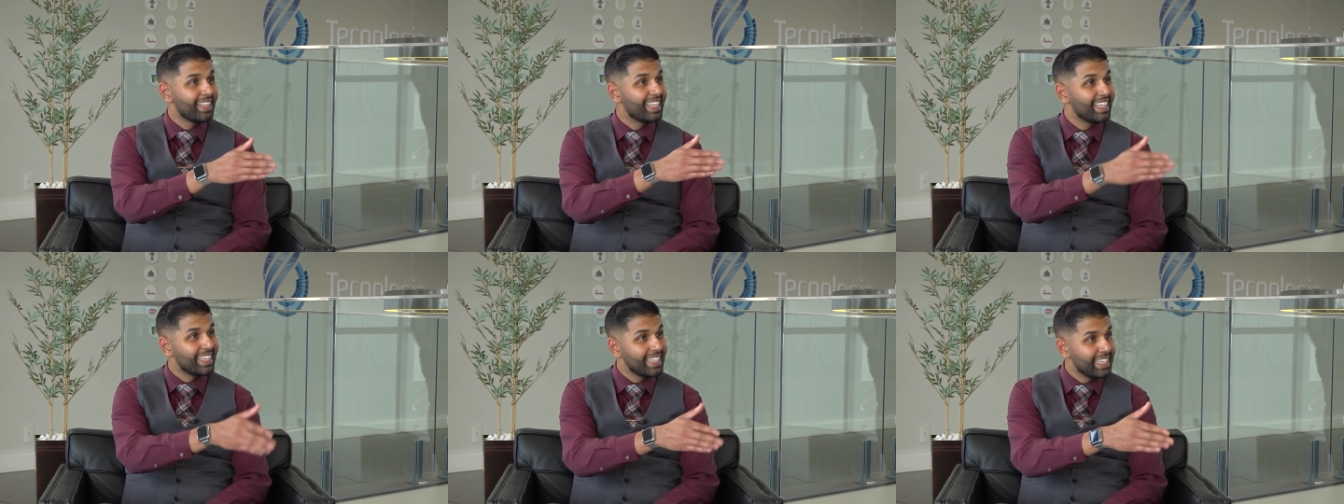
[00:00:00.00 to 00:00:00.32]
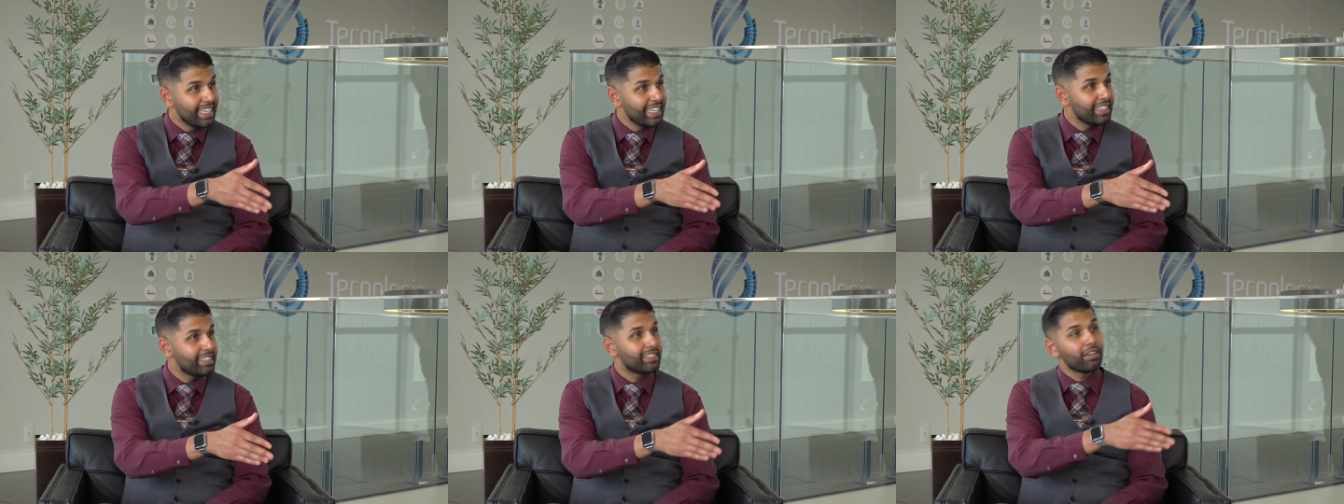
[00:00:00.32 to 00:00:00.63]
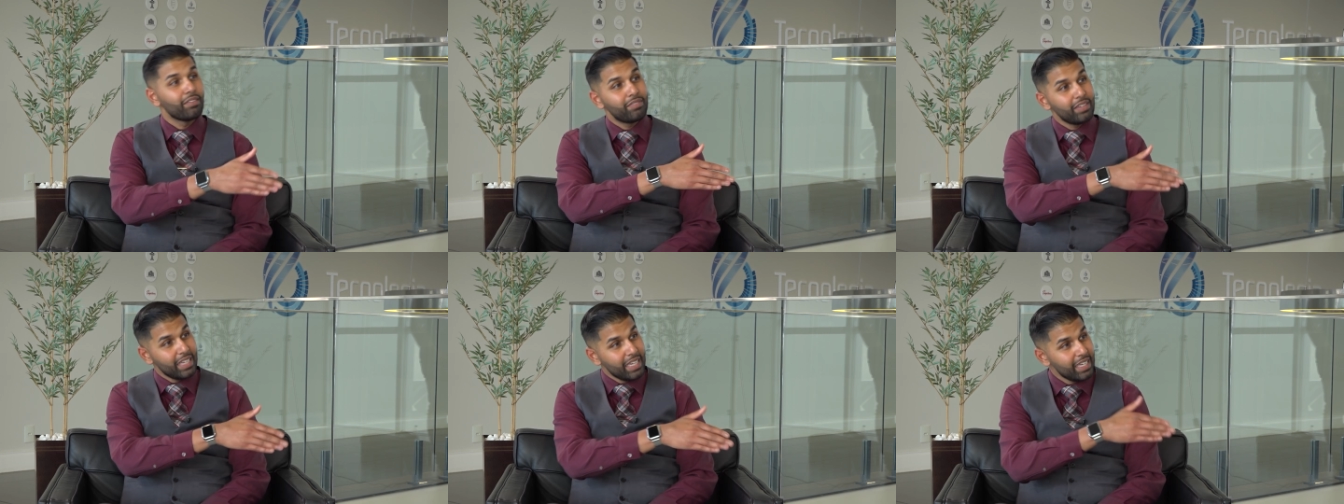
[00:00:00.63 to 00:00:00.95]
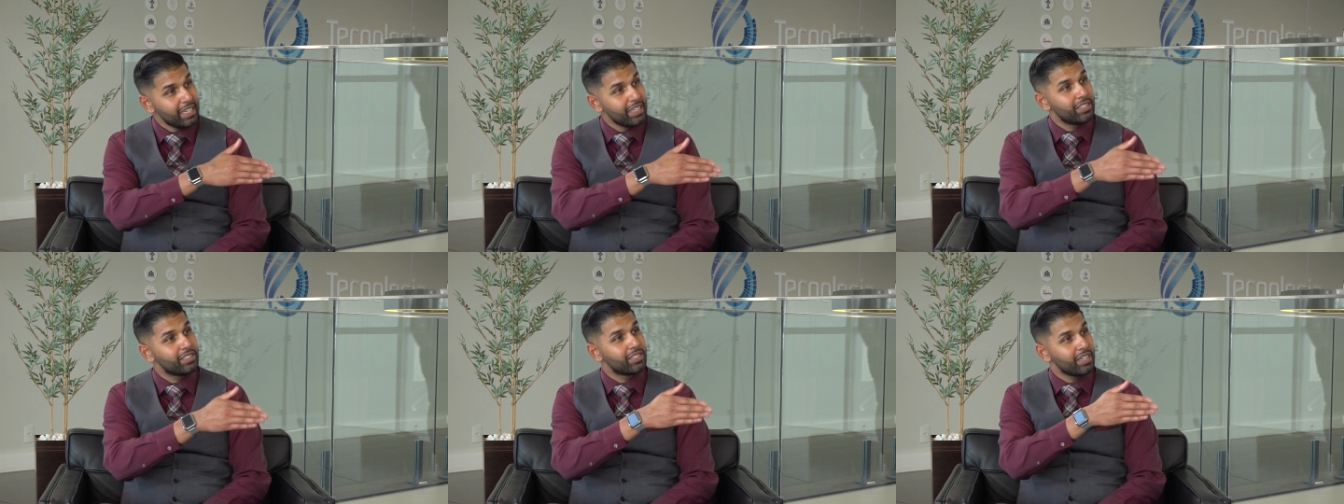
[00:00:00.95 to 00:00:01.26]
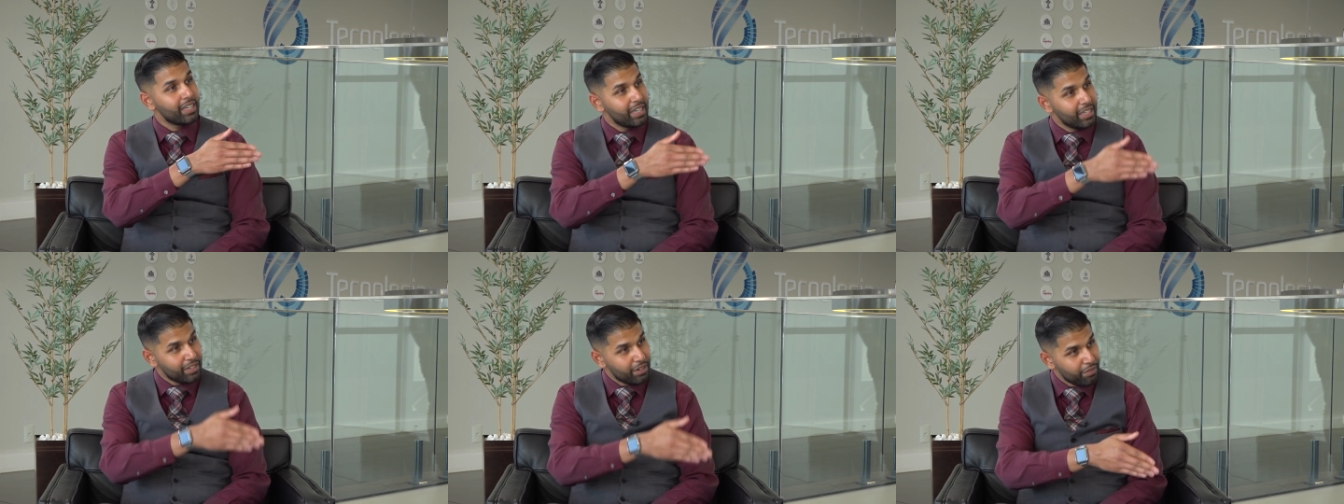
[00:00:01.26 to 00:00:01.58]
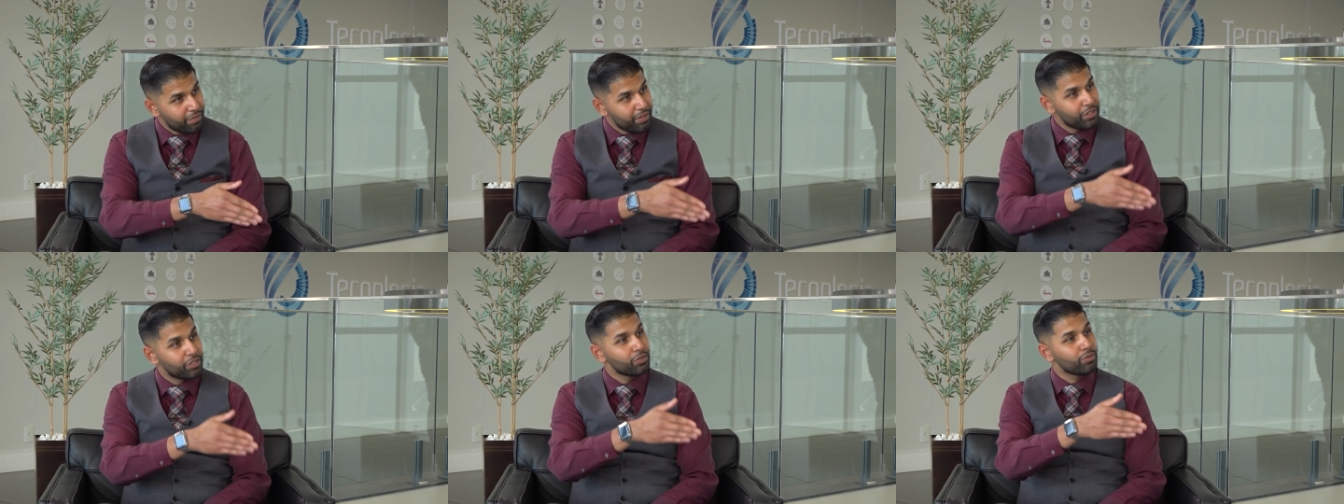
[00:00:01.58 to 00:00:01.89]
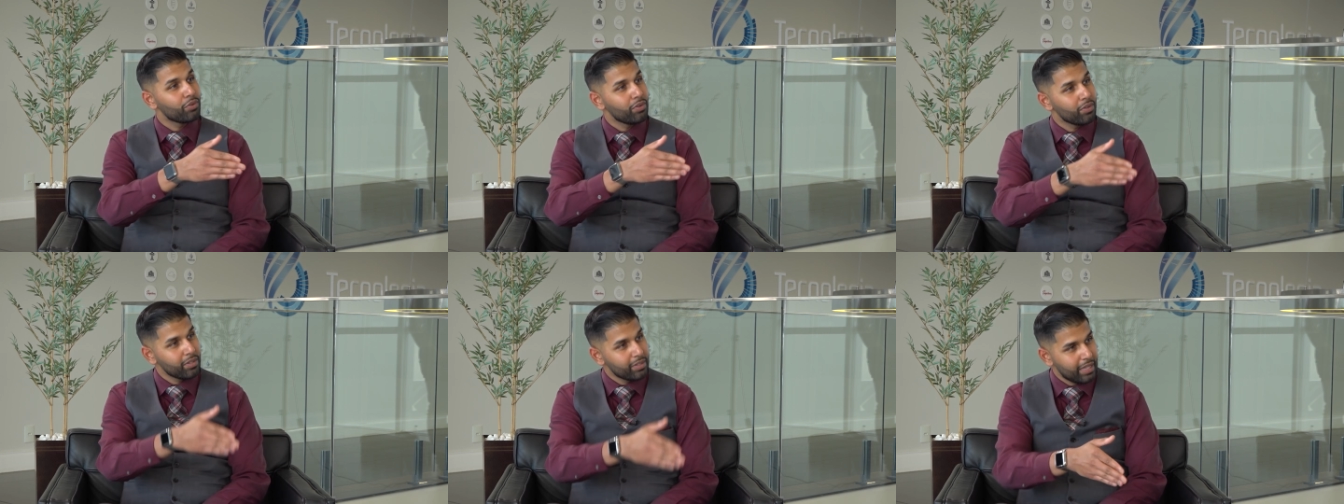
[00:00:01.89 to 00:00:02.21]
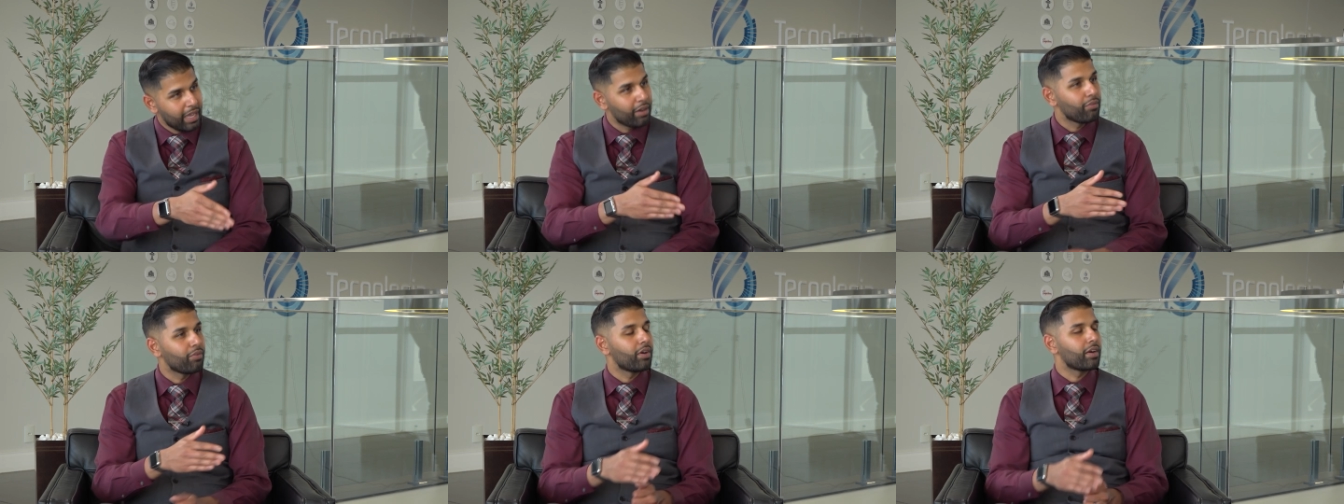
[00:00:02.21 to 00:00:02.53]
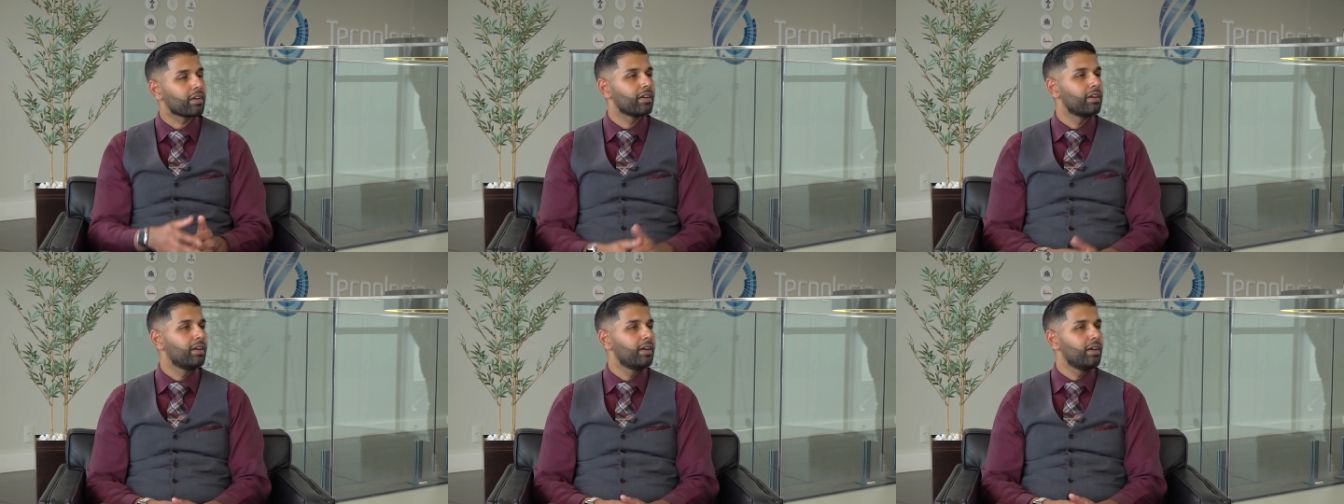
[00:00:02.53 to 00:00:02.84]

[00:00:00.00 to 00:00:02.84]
the needs of each individual network.